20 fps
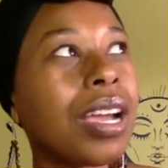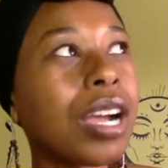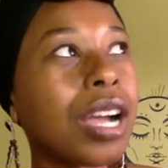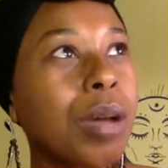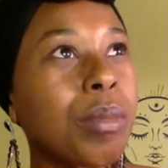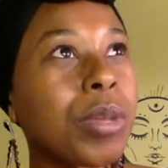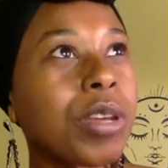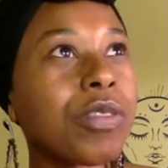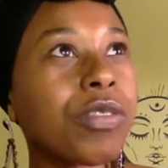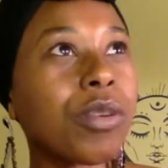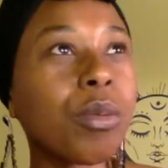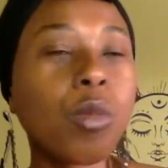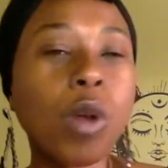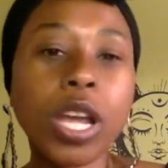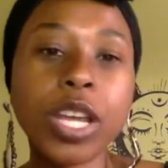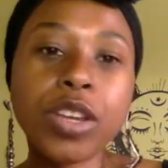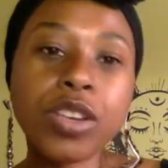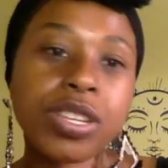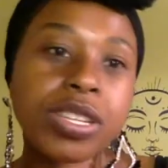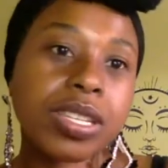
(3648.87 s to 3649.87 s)
coming from
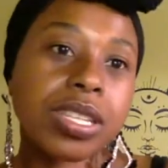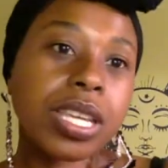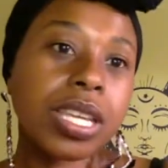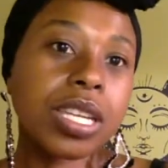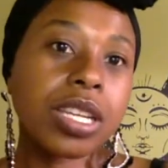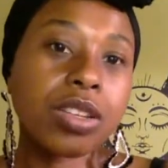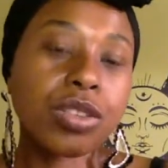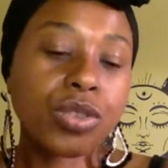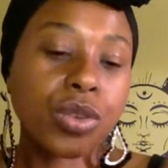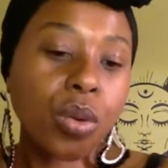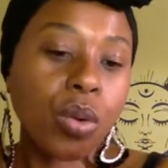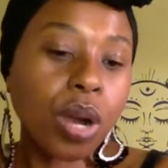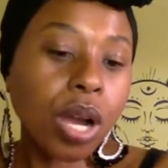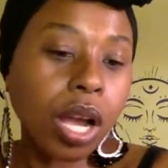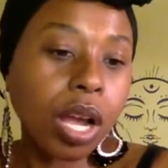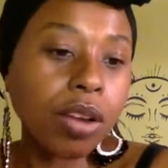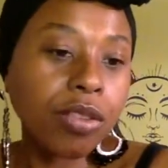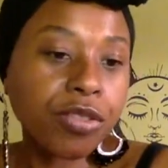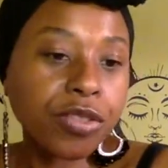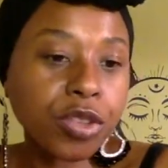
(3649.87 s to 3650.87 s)
while you're sitting so
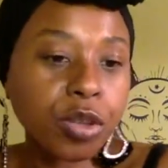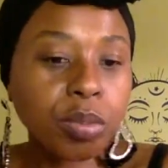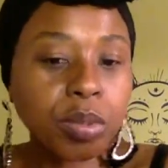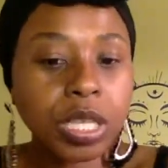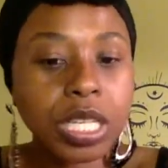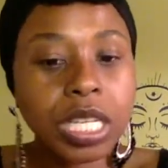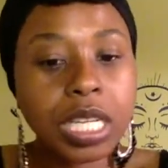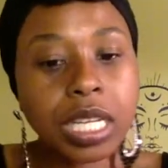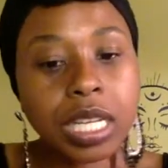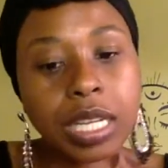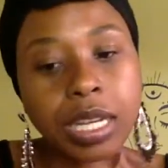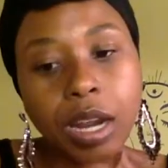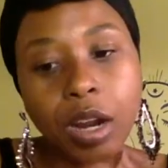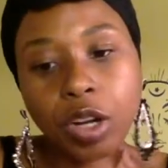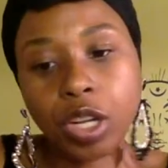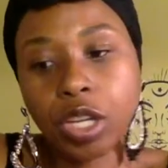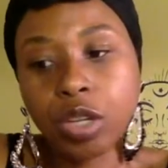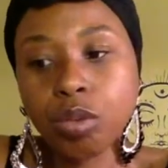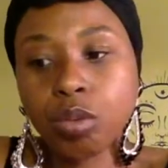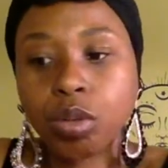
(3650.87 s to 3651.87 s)
comfortably in our
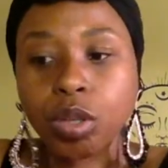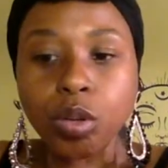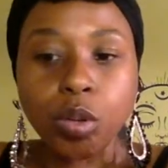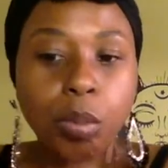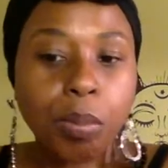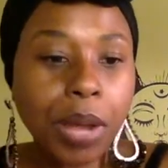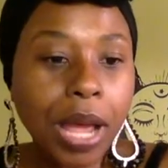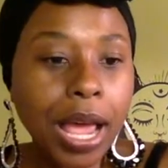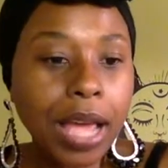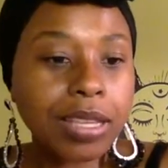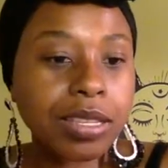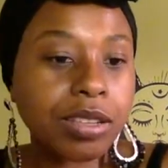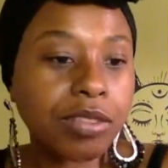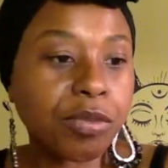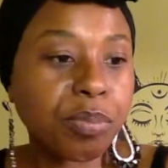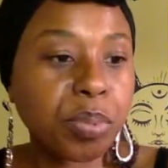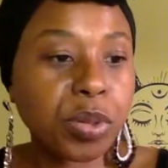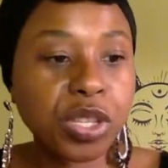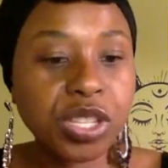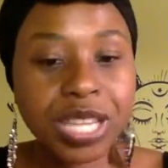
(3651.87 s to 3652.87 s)
cute little box of
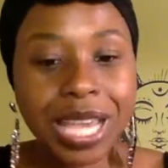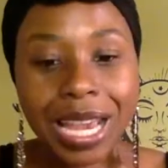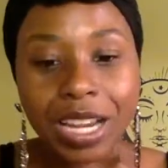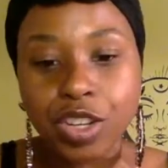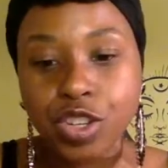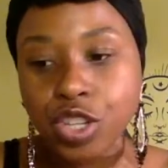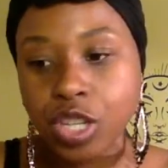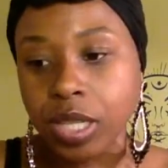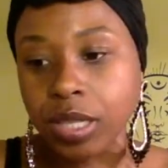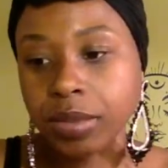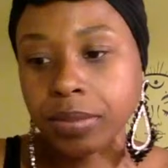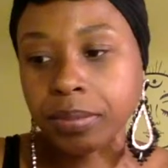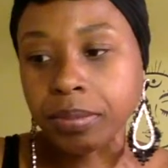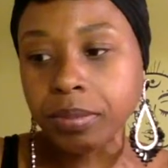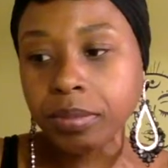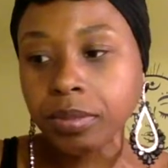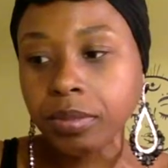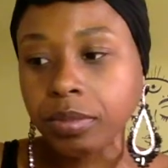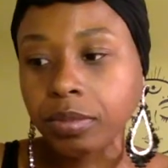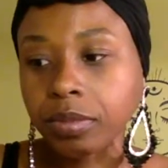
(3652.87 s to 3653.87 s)
protection?
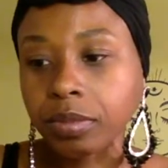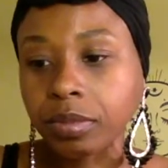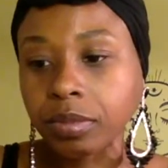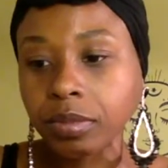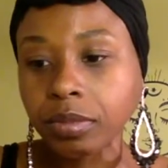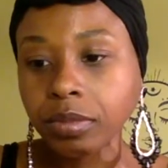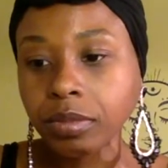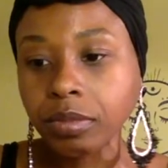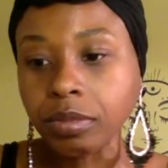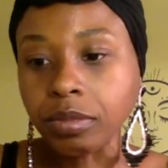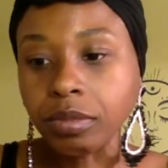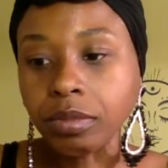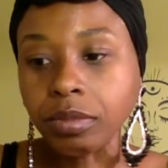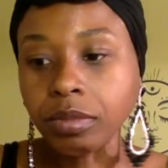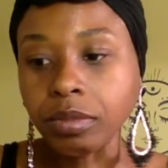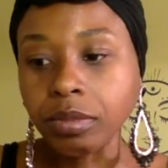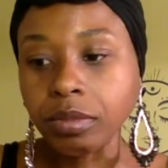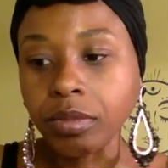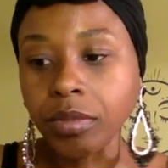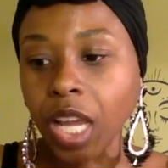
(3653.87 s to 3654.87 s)

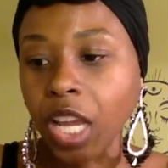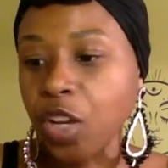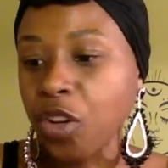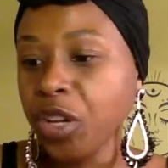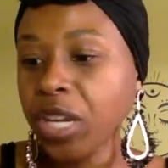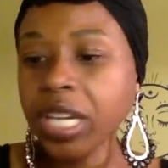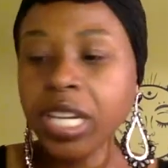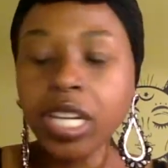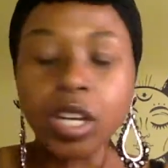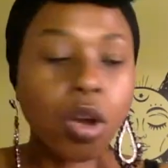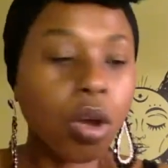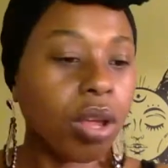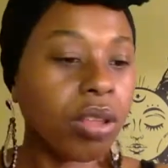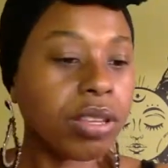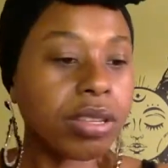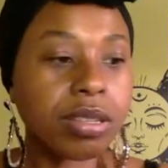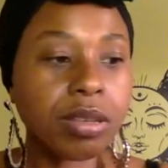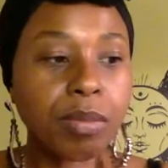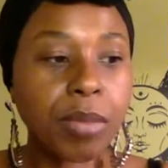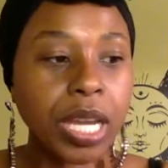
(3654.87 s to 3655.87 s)
And you're getting all
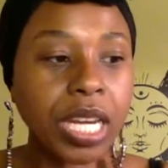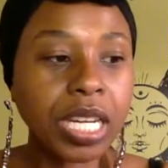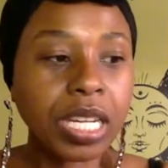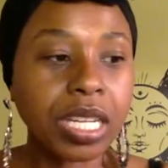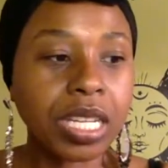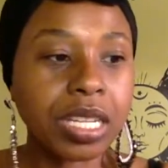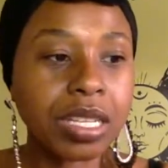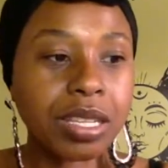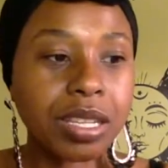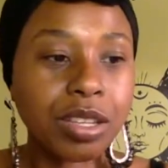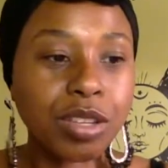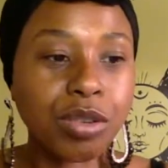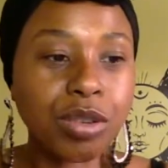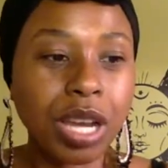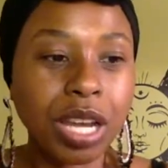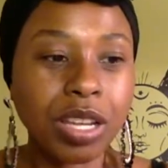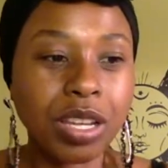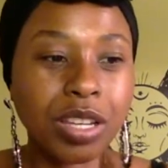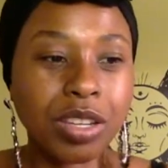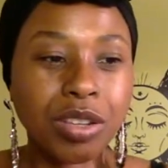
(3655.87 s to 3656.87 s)
these amenities, and you
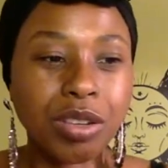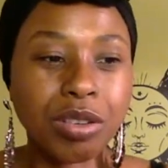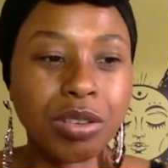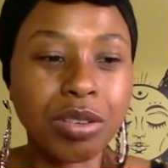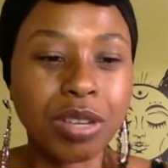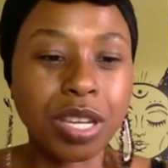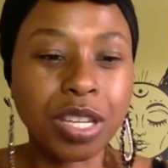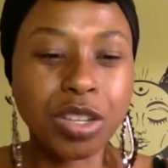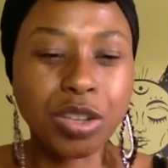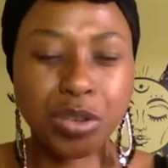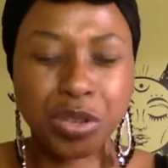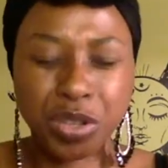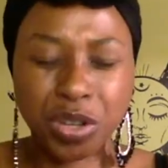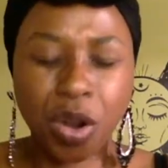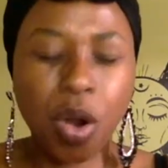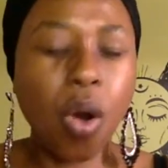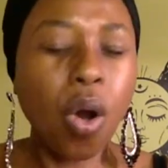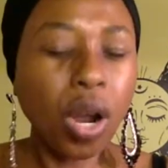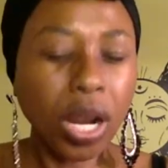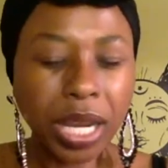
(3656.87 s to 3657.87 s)
got and you're and you're
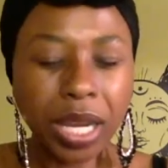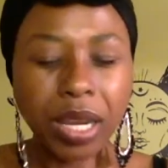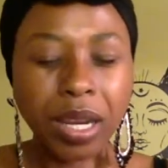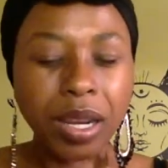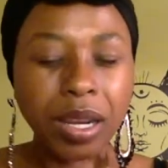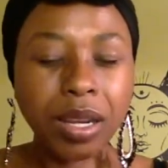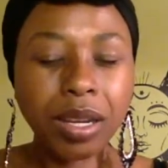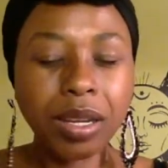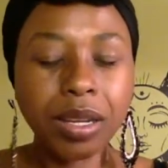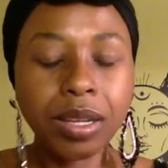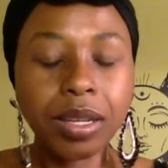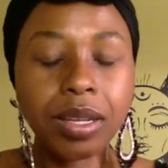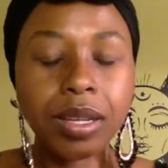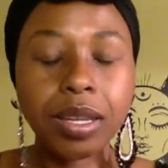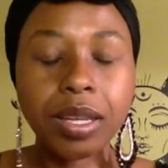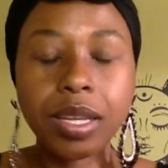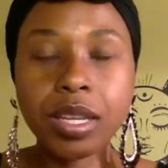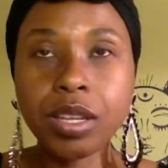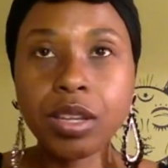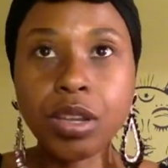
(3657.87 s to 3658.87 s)
talking.
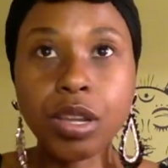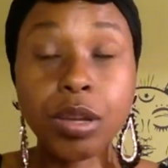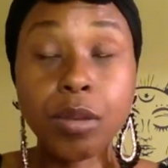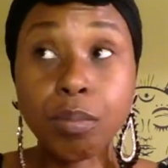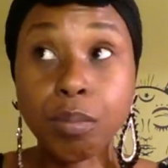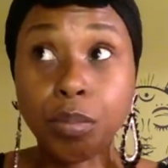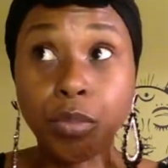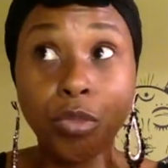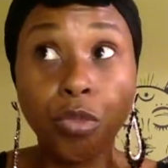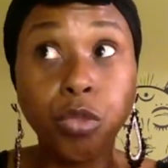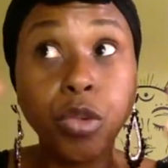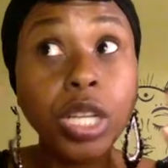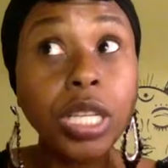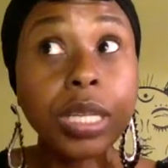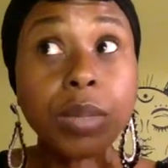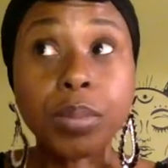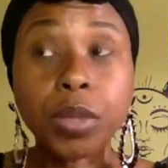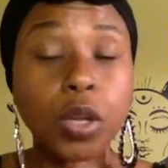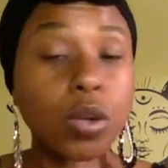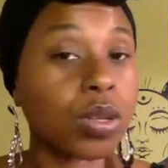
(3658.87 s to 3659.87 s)
It it
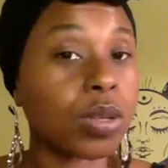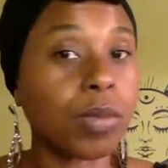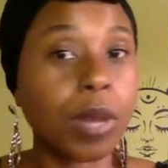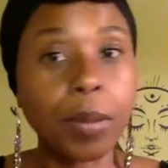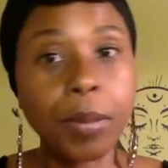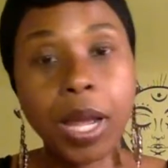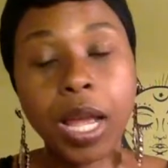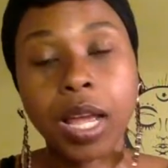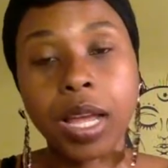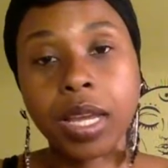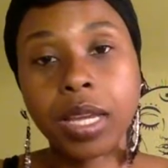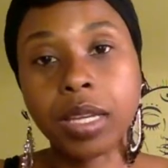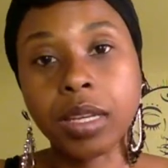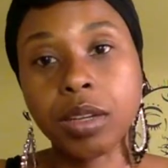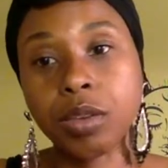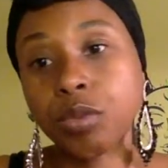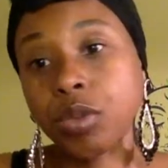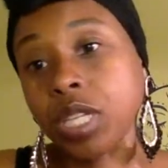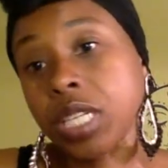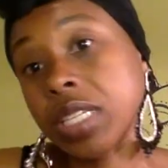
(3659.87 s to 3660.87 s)
really blows my mind.
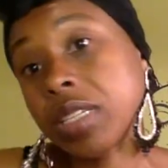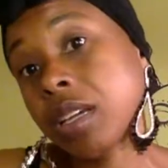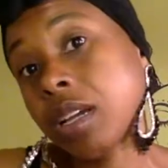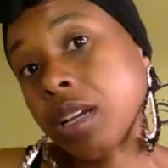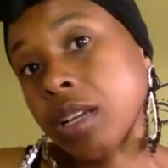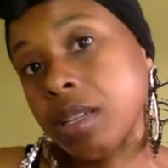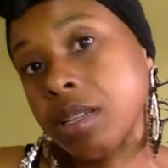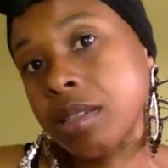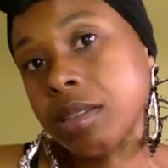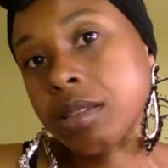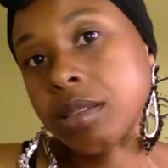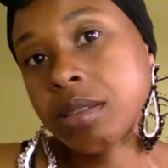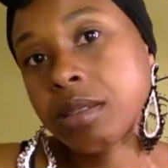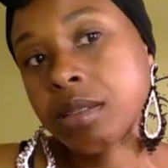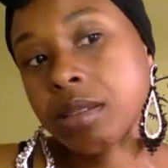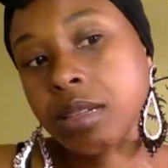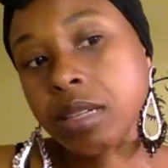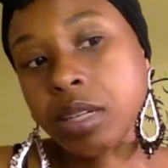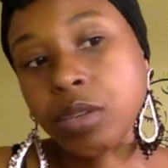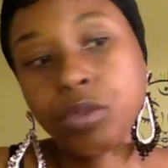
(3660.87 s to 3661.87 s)
It really does.
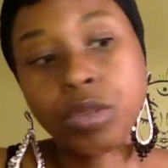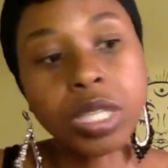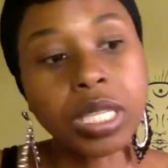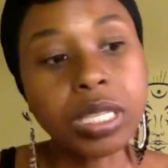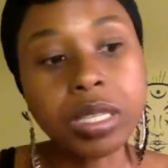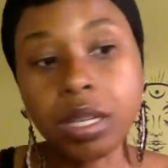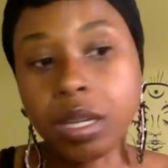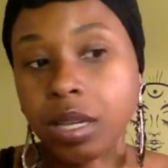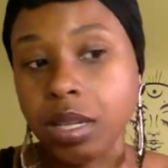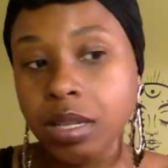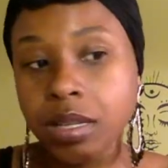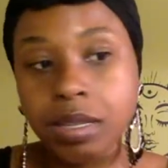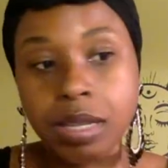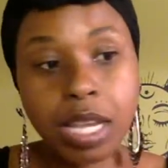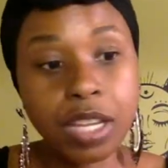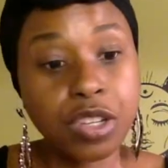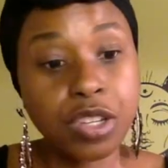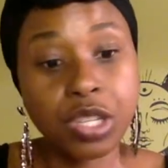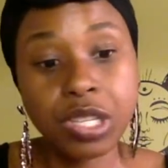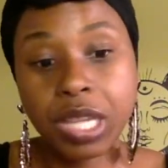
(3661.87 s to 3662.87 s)
It really does.
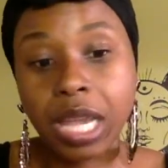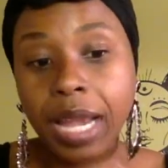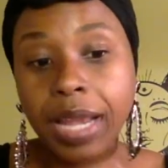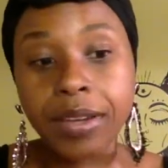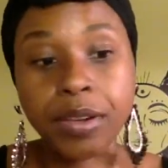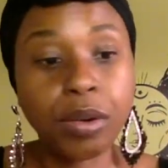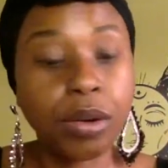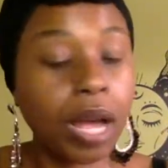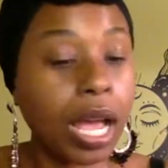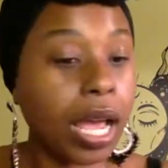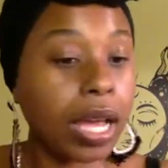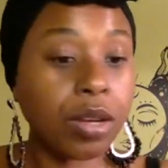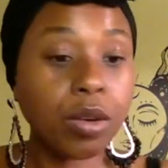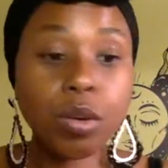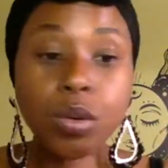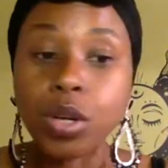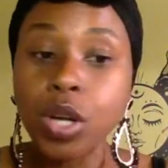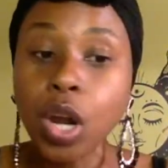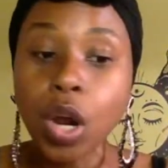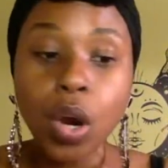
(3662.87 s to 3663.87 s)
I just I don't I
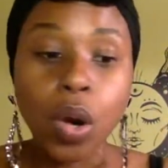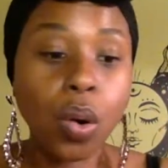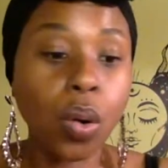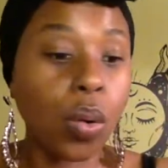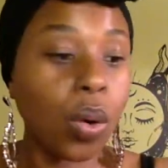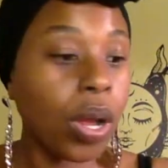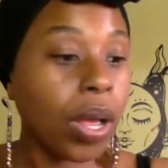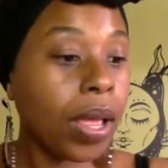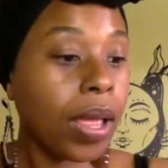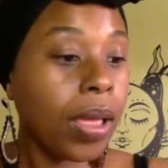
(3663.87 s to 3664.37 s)
don't know